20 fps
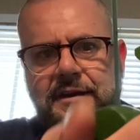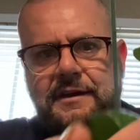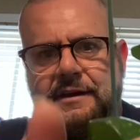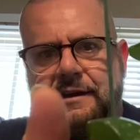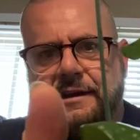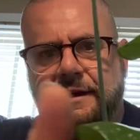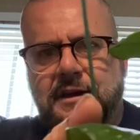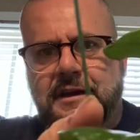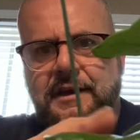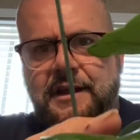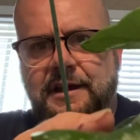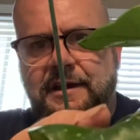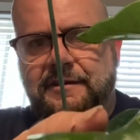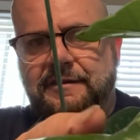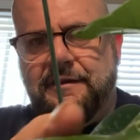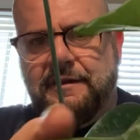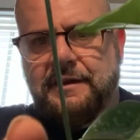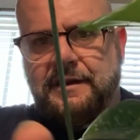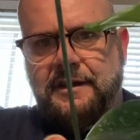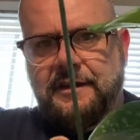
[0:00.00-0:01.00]
and
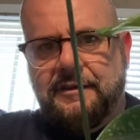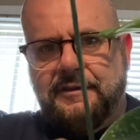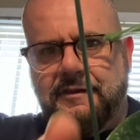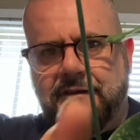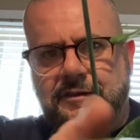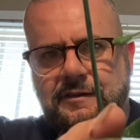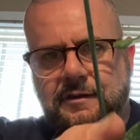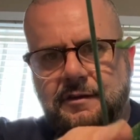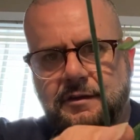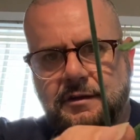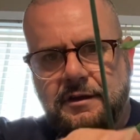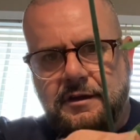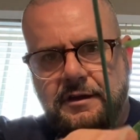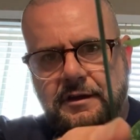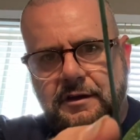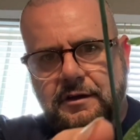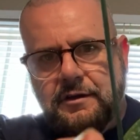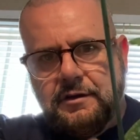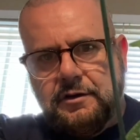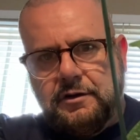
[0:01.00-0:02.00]
has a nice
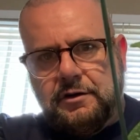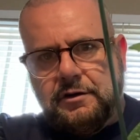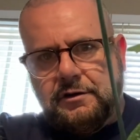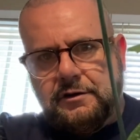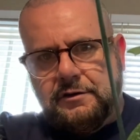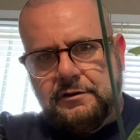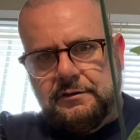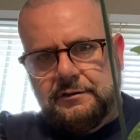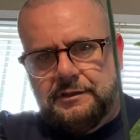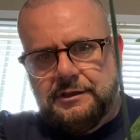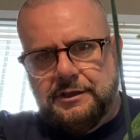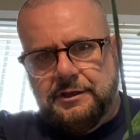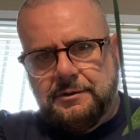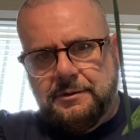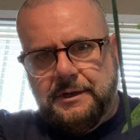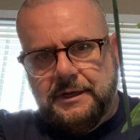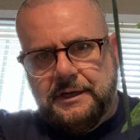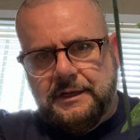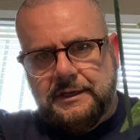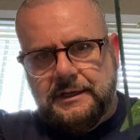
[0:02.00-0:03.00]
curl to
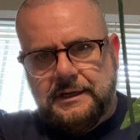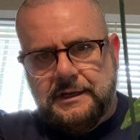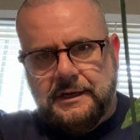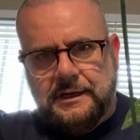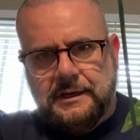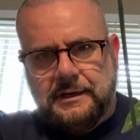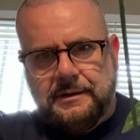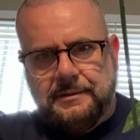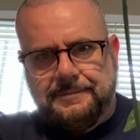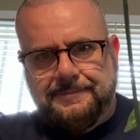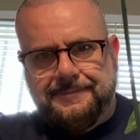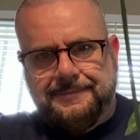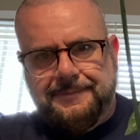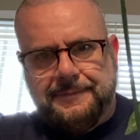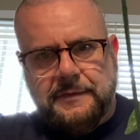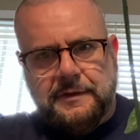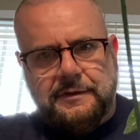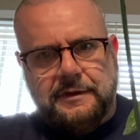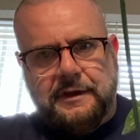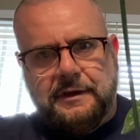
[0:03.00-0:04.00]
it.
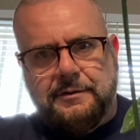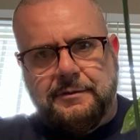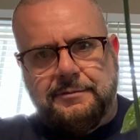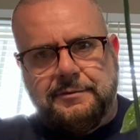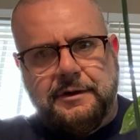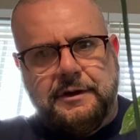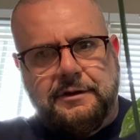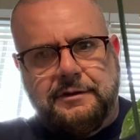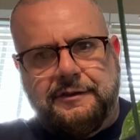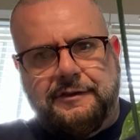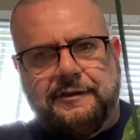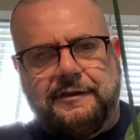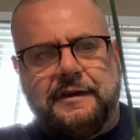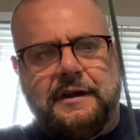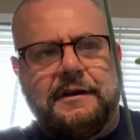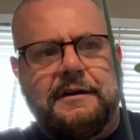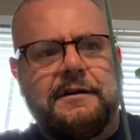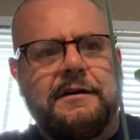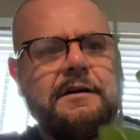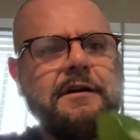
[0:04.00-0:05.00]
A real
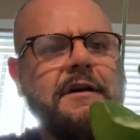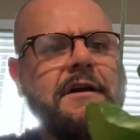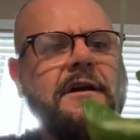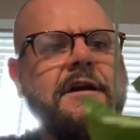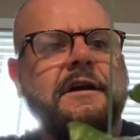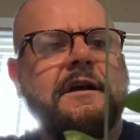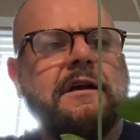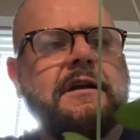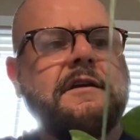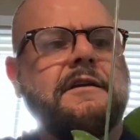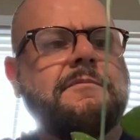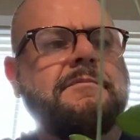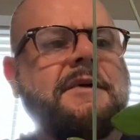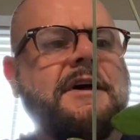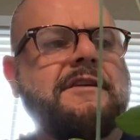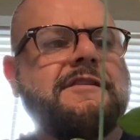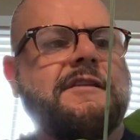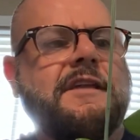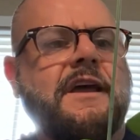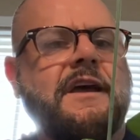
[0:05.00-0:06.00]
stunner. You
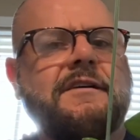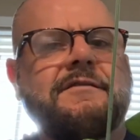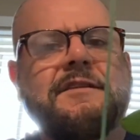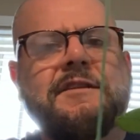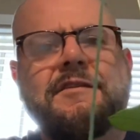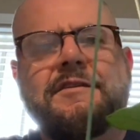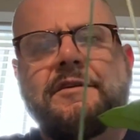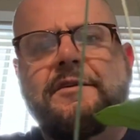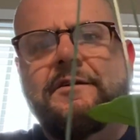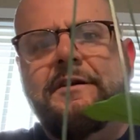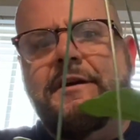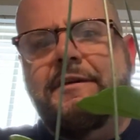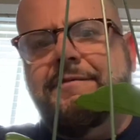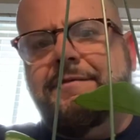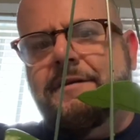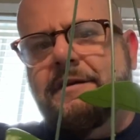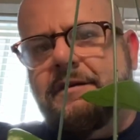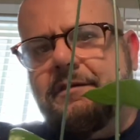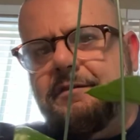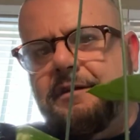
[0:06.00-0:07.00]
must have this Hoya
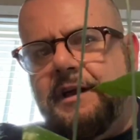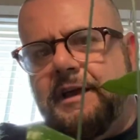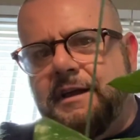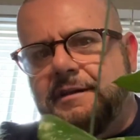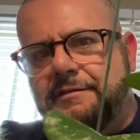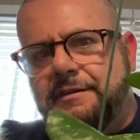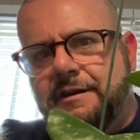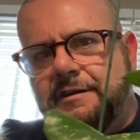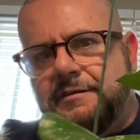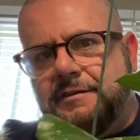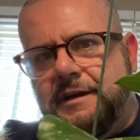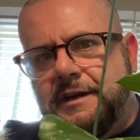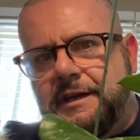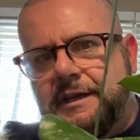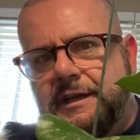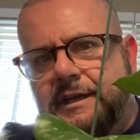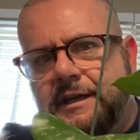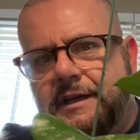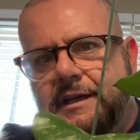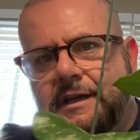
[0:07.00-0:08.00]
if you don't have it
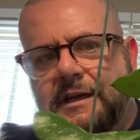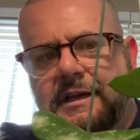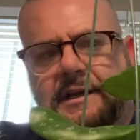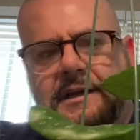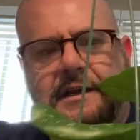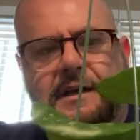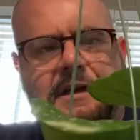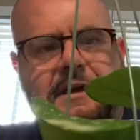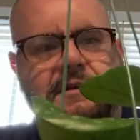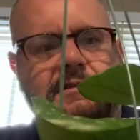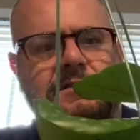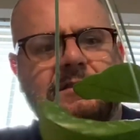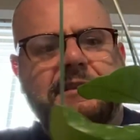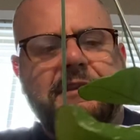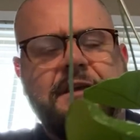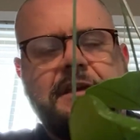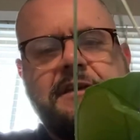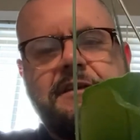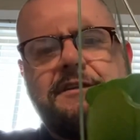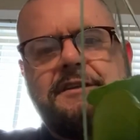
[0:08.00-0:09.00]
already. I don't
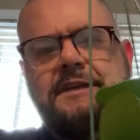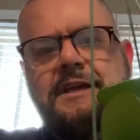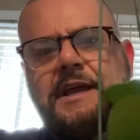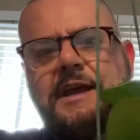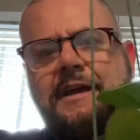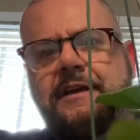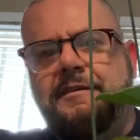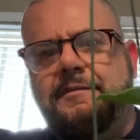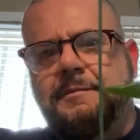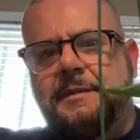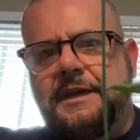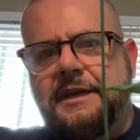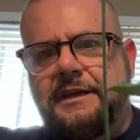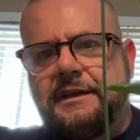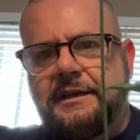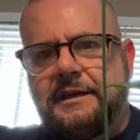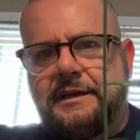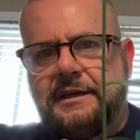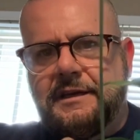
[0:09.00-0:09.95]
think she has many